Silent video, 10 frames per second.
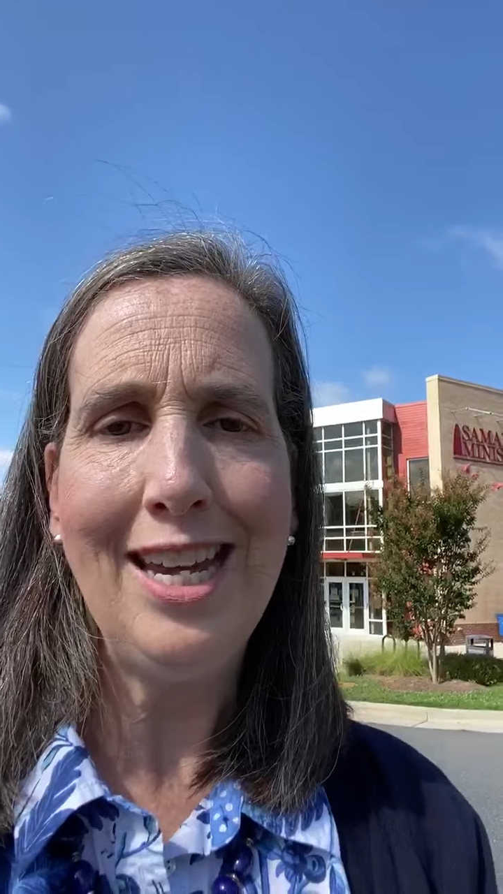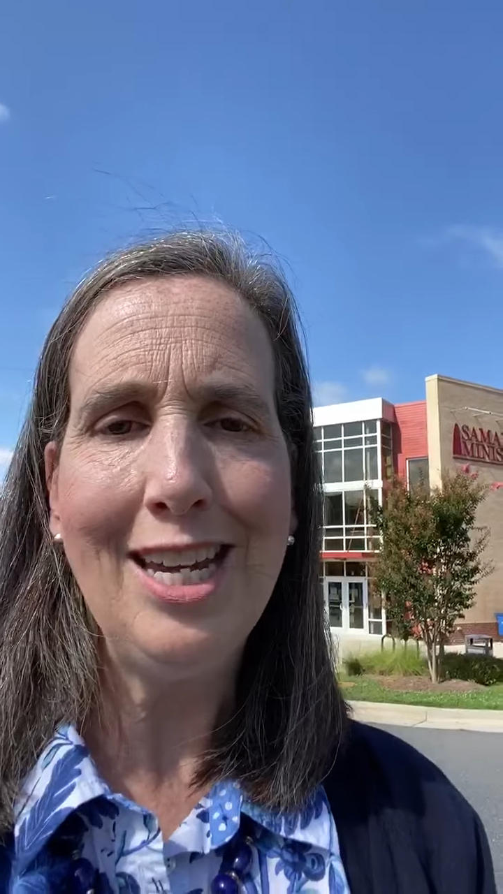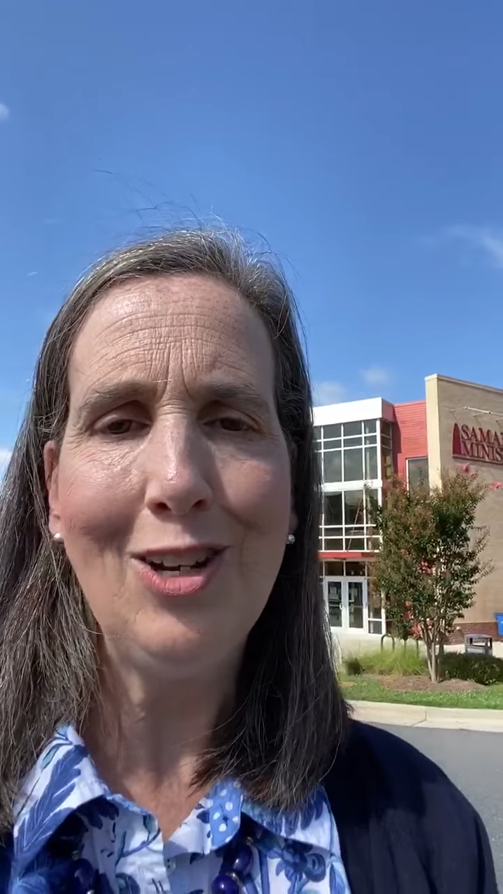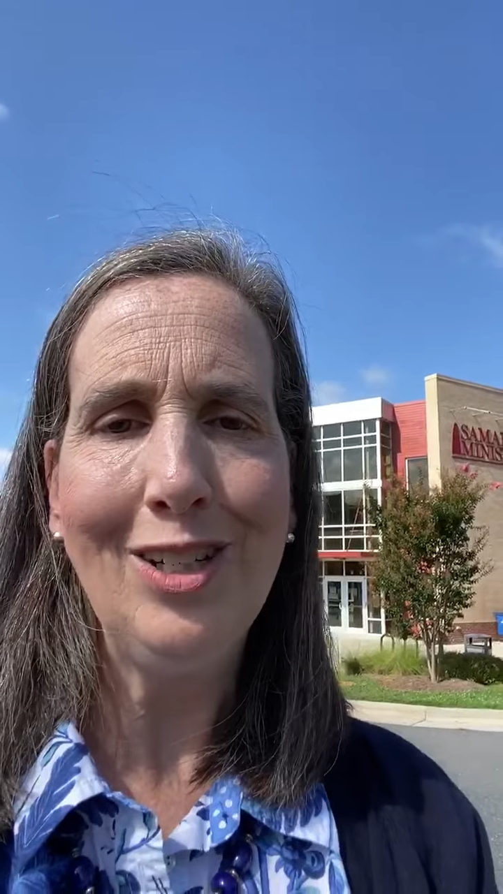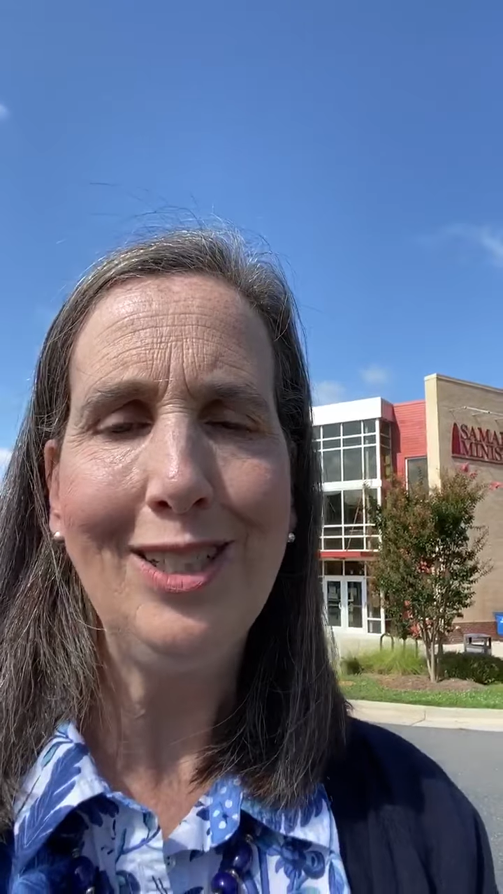
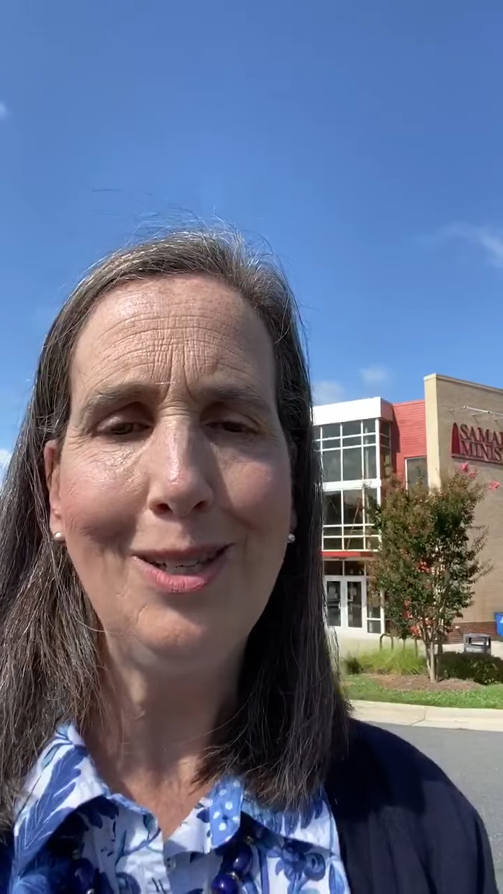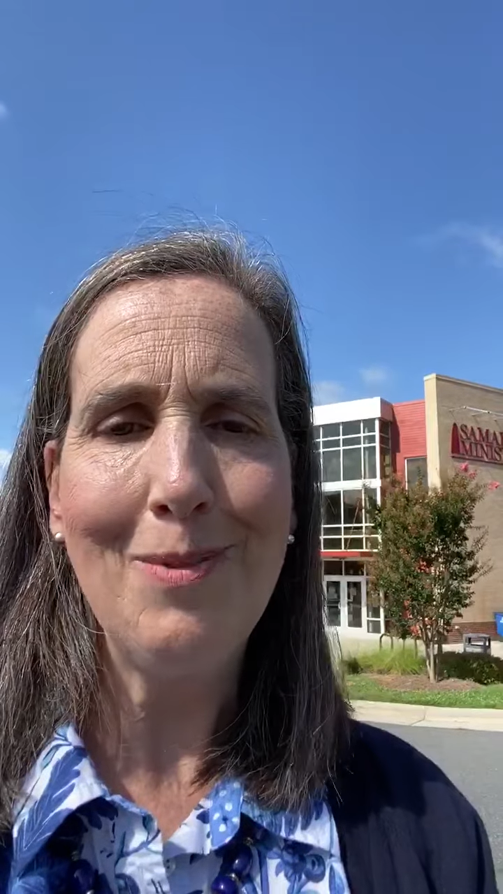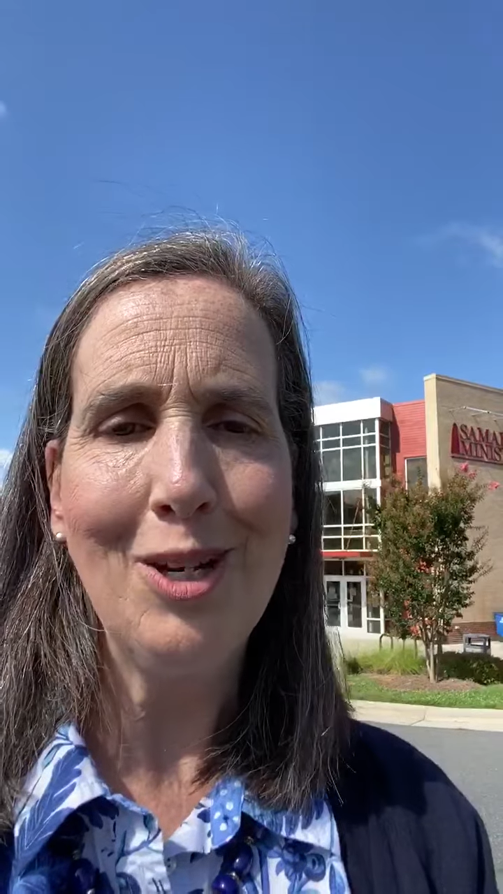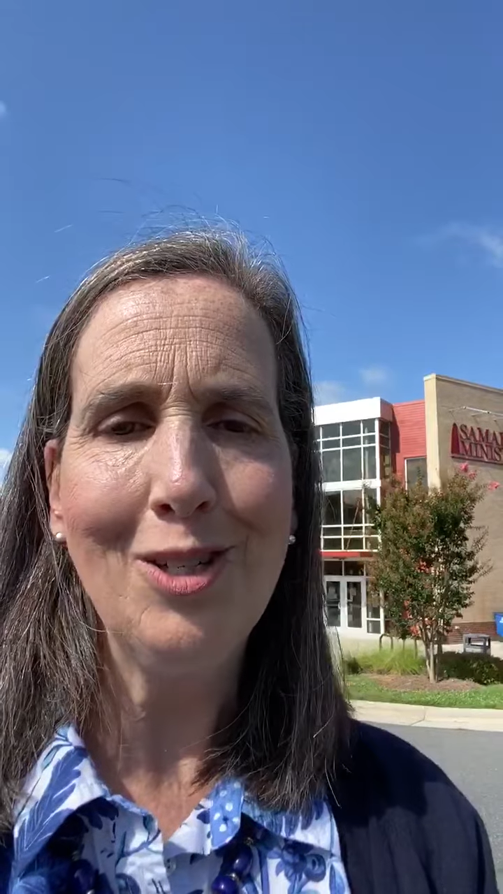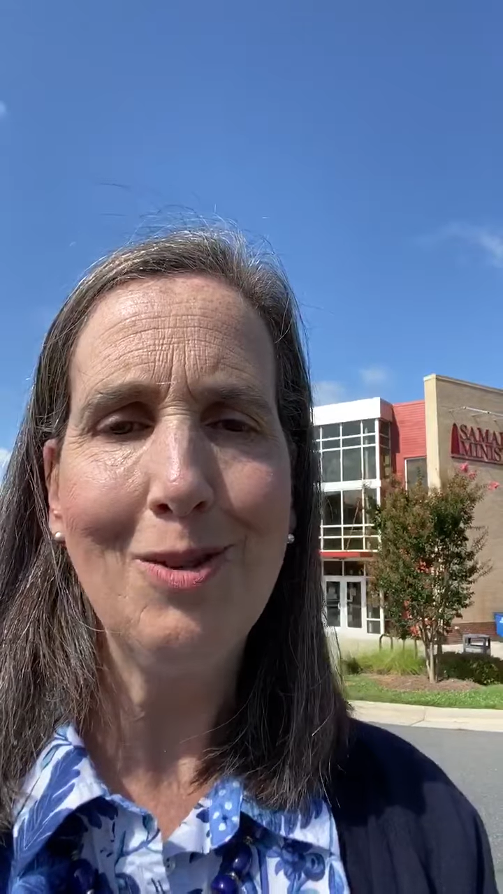here at
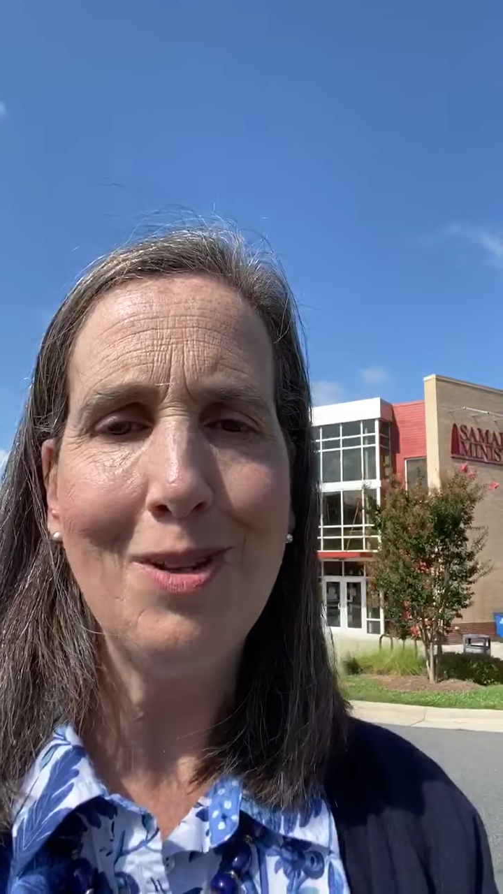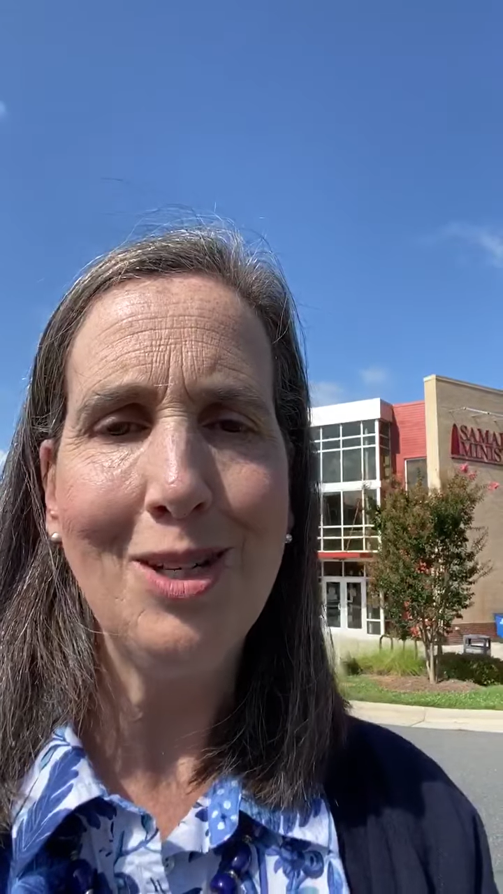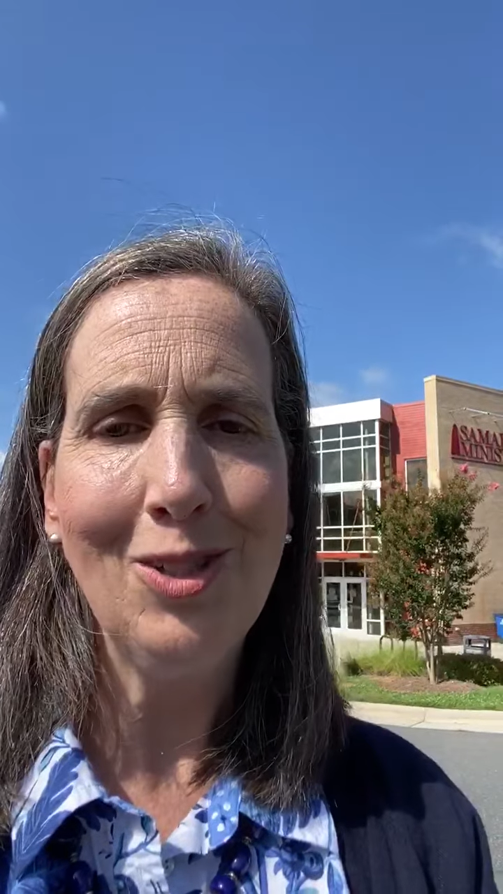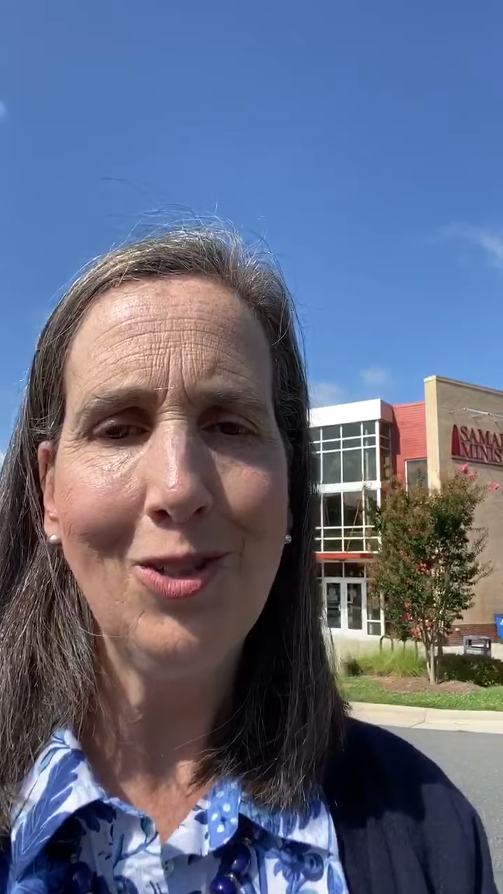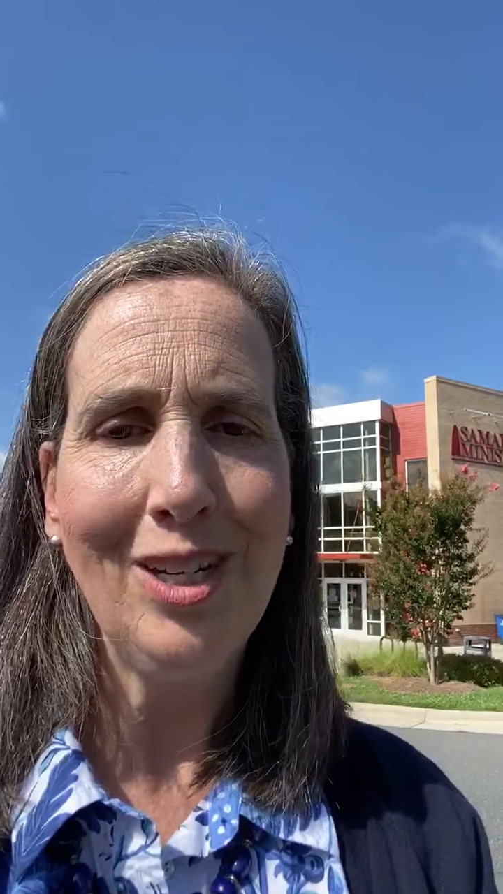Samaritan
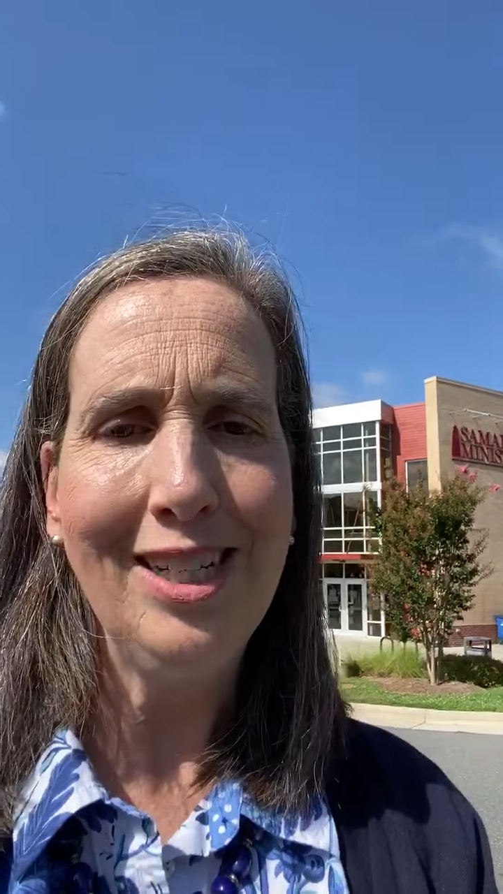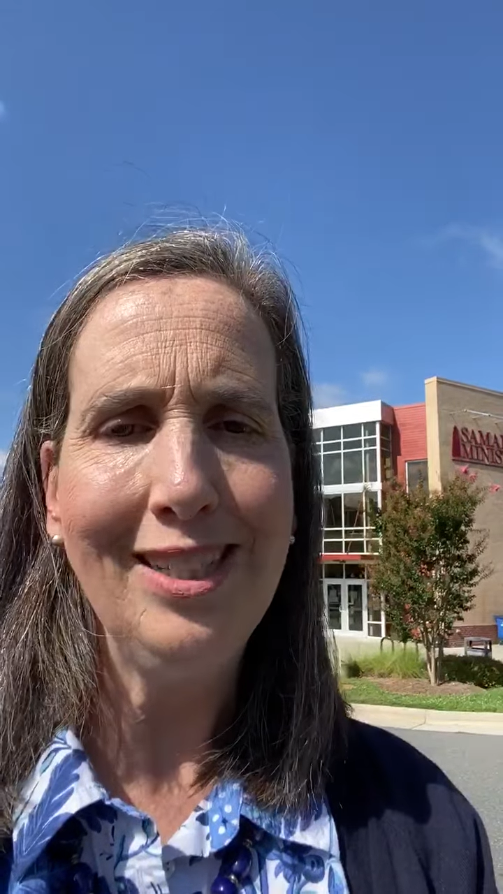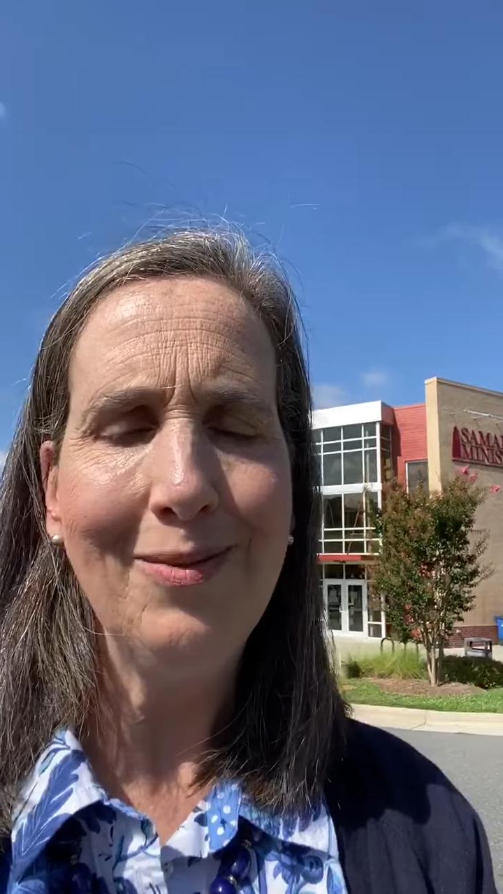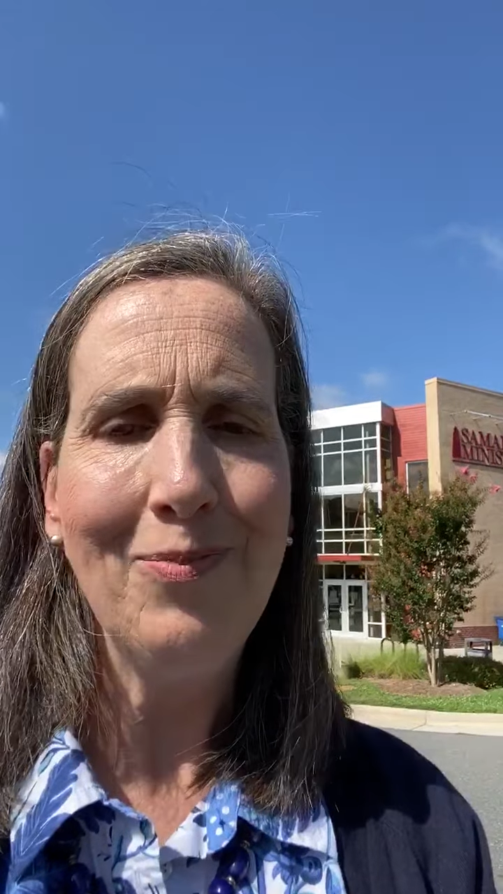Ministries.